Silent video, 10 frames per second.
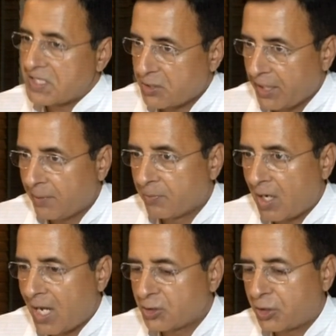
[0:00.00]
First
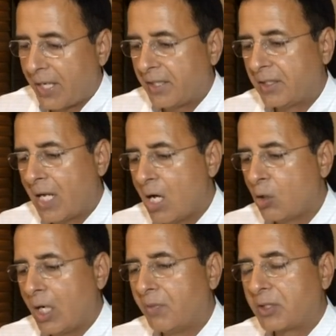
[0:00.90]
Hemraj and
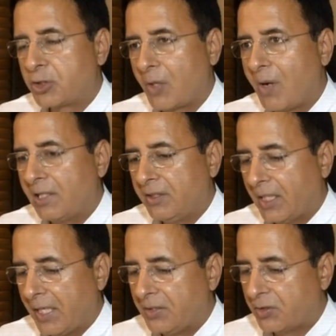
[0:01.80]
now our Jawan
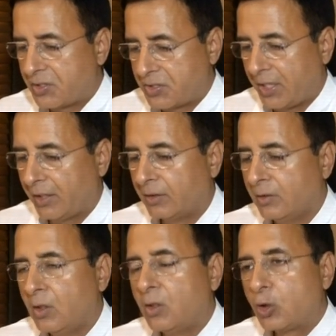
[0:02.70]
Narendra Singh,
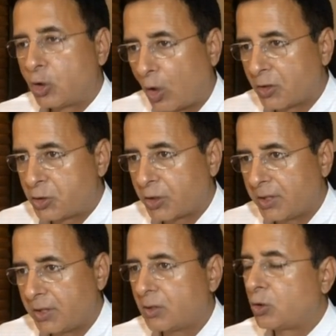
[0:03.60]

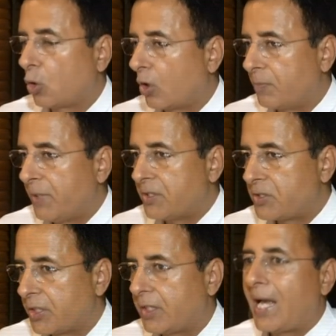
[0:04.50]
tortured,
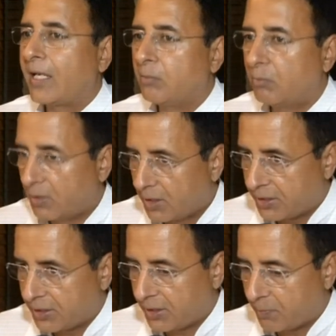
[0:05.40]
tormented and
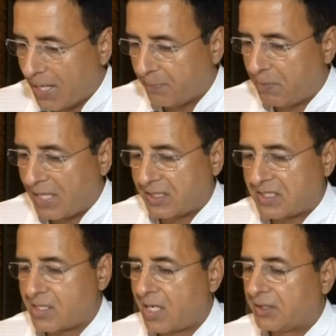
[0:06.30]
murdered by
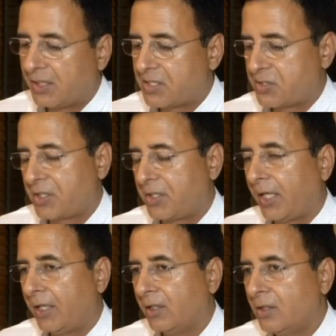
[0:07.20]
Pakistan
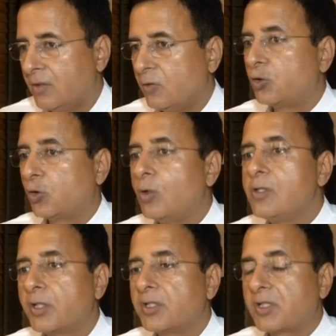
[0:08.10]
yesterday.
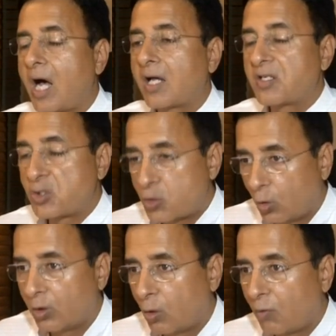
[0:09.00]
Soldiers are
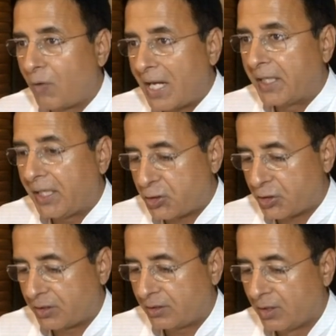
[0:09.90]
soul of our
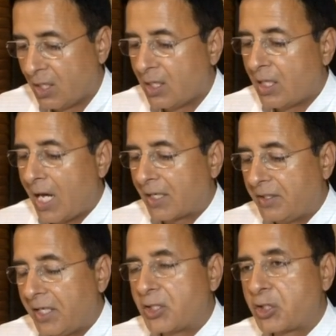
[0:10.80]
nation.
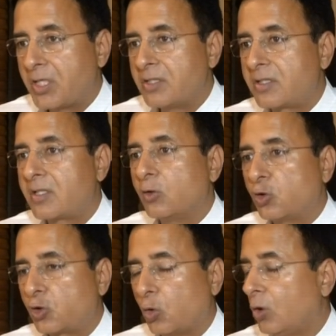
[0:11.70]
Our nation's
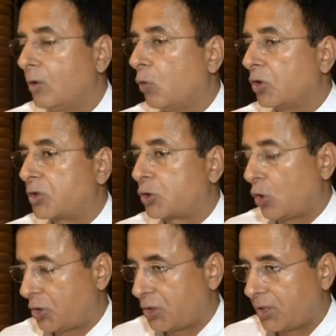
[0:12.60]
soul was
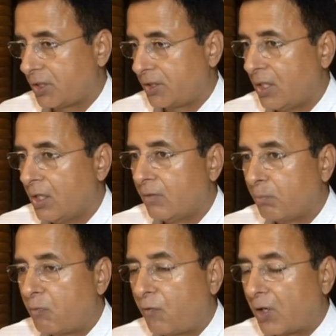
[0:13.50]
tortured
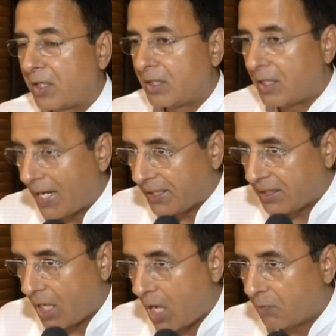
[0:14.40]
for
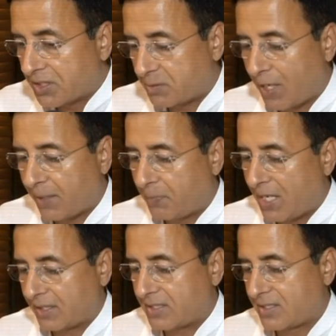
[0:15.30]
9 hours by
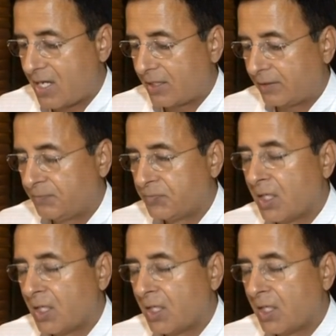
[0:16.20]
Pakistan.